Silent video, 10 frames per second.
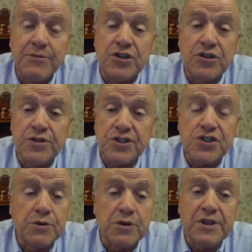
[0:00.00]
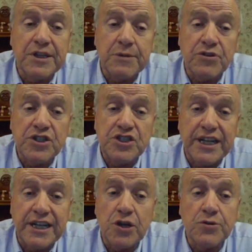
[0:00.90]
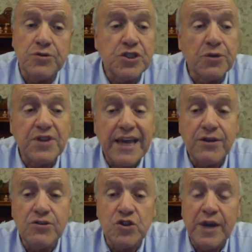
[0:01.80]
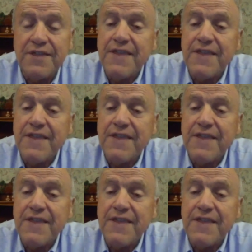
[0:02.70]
do this. So we really appreciate it. So so thank you, Joanne.